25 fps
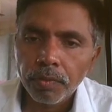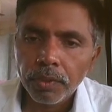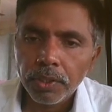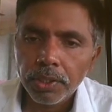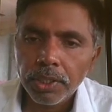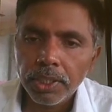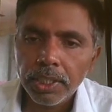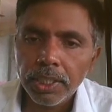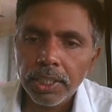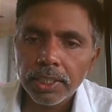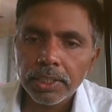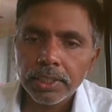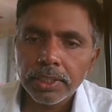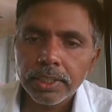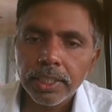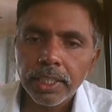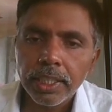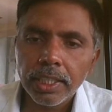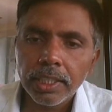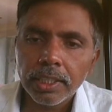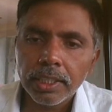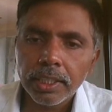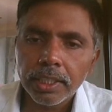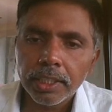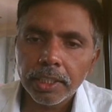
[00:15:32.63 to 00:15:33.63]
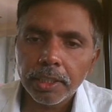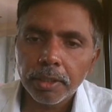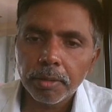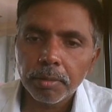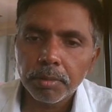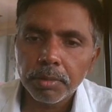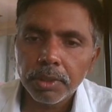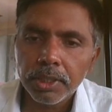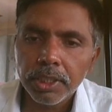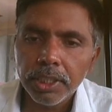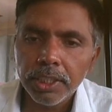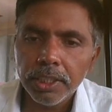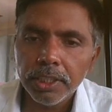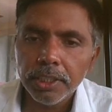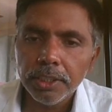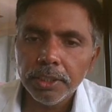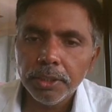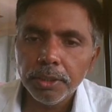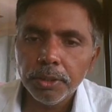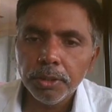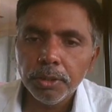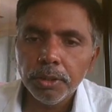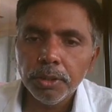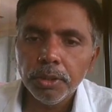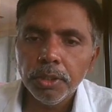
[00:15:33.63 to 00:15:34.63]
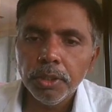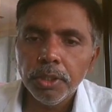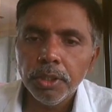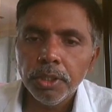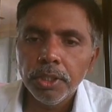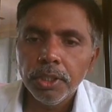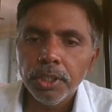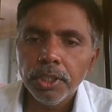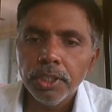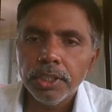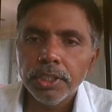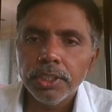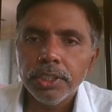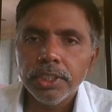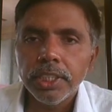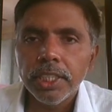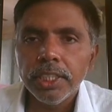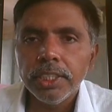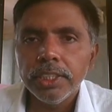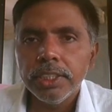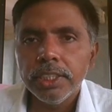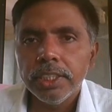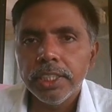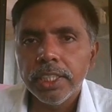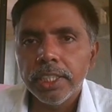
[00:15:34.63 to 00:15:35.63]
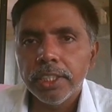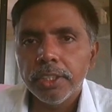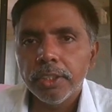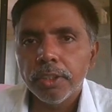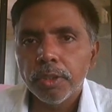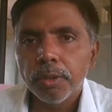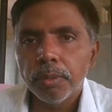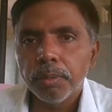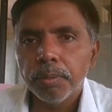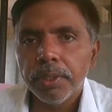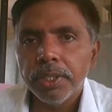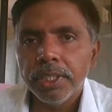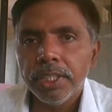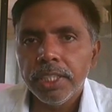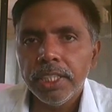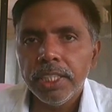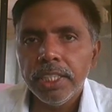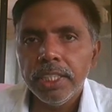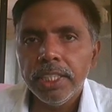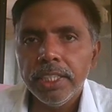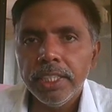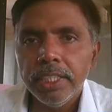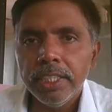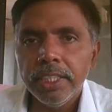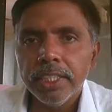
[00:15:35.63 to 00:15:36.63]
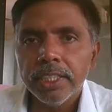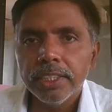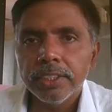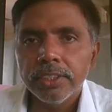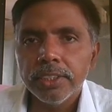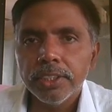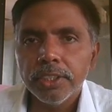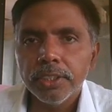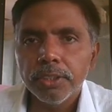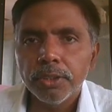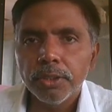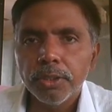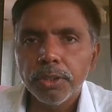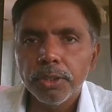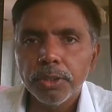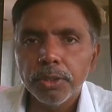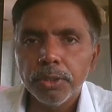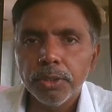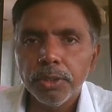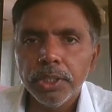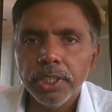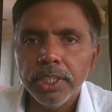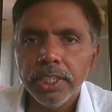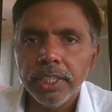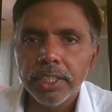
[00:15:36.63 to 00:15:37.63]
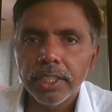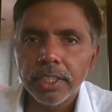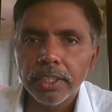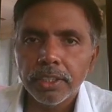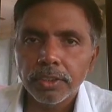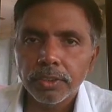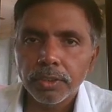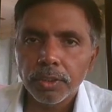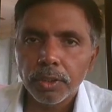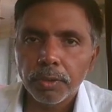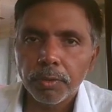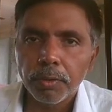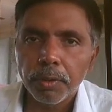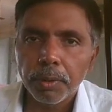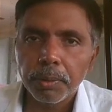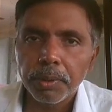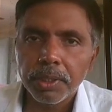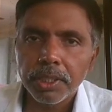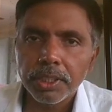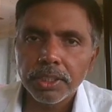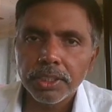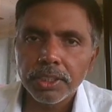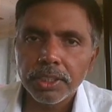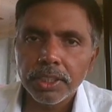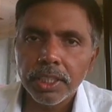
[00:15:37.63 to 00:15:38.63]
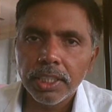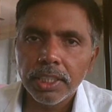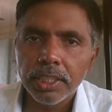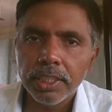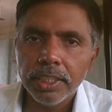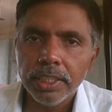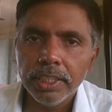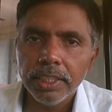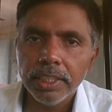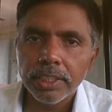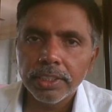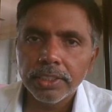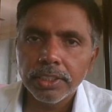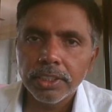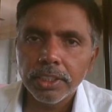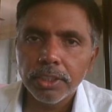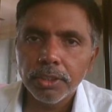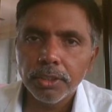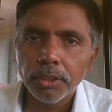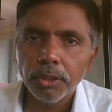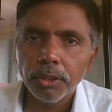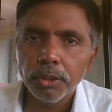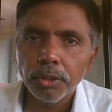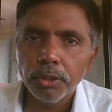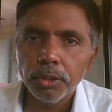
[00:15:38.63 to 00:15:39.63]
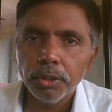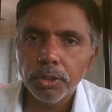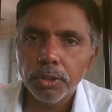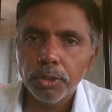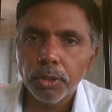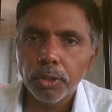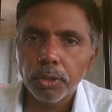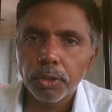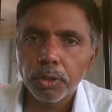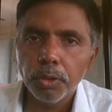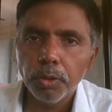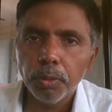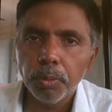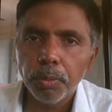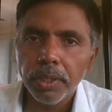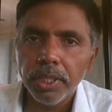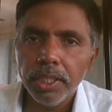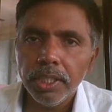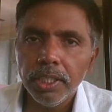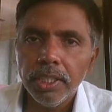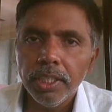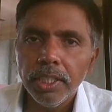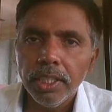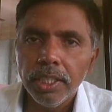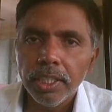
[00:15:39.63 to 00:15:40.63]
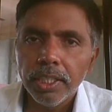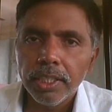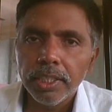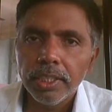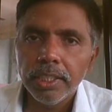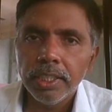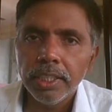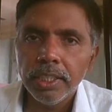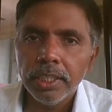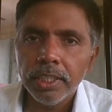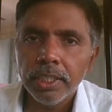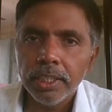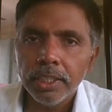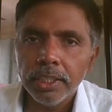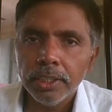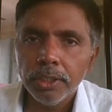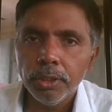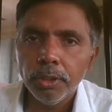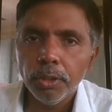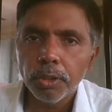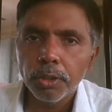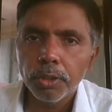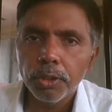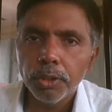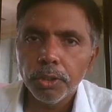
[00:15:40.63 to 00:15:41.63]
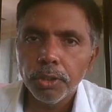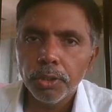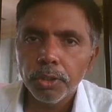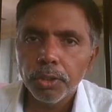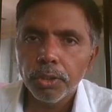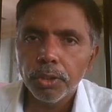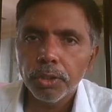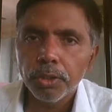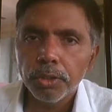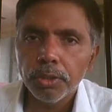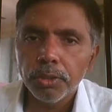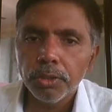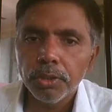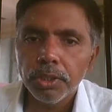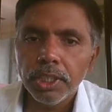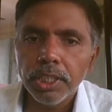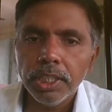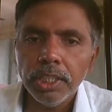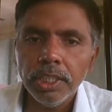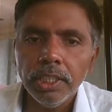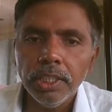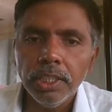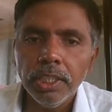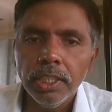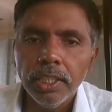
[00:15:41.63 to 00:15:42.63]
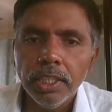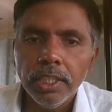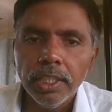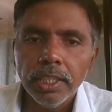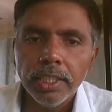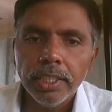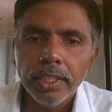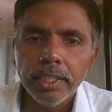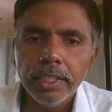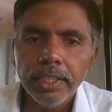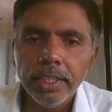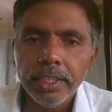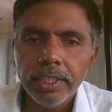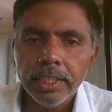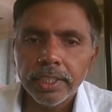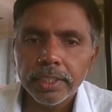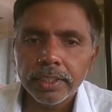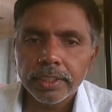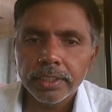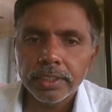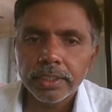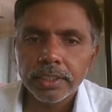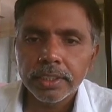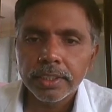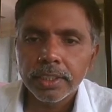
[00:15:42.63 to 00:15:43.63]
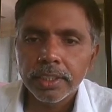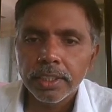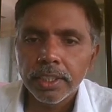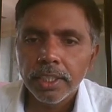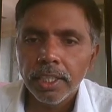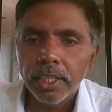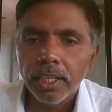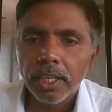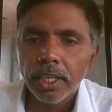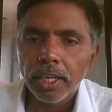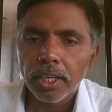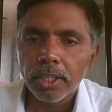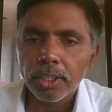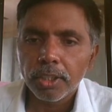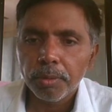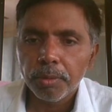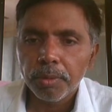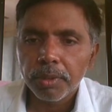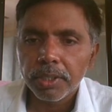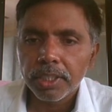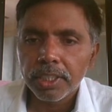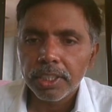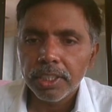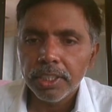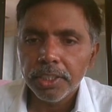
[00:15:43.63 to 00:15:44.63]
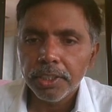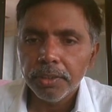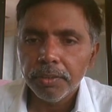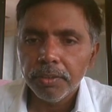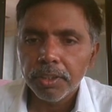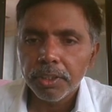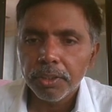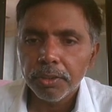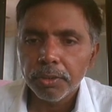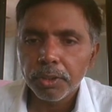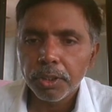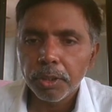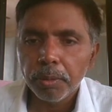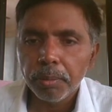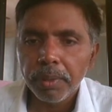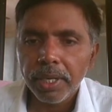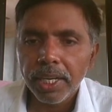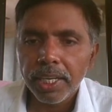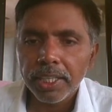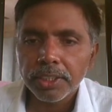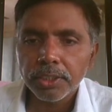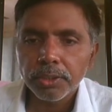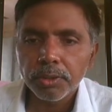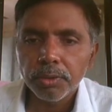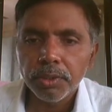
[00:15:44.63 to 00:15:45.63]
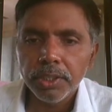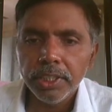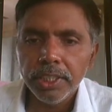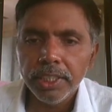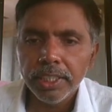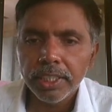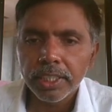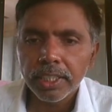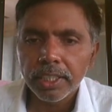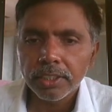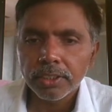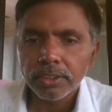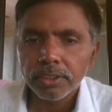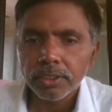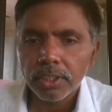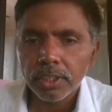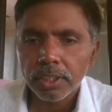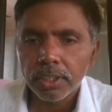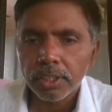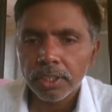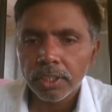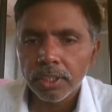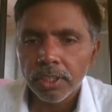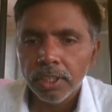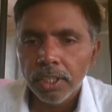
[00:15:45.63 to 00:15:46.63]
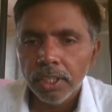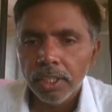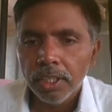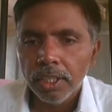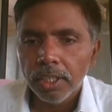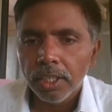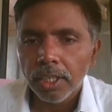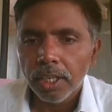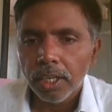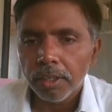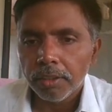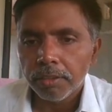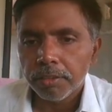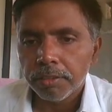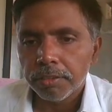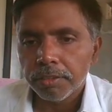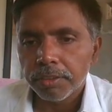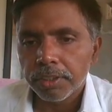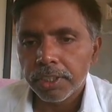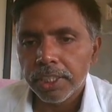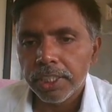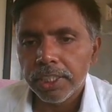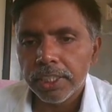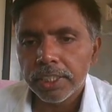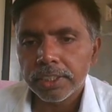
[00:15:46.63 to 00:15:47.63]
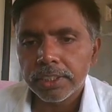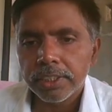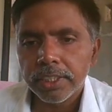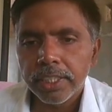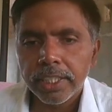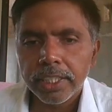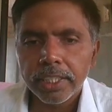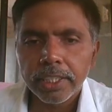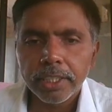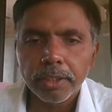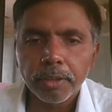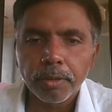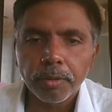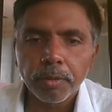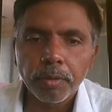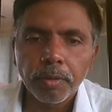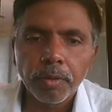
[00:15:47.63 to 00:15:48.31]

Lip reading: TS diagram T into change in entropy T ds equal to heat transfer, because ds equal to dou Q by T, dou Q equal to T ds. Automatically it will give the maximum heat transfer of TS diagram.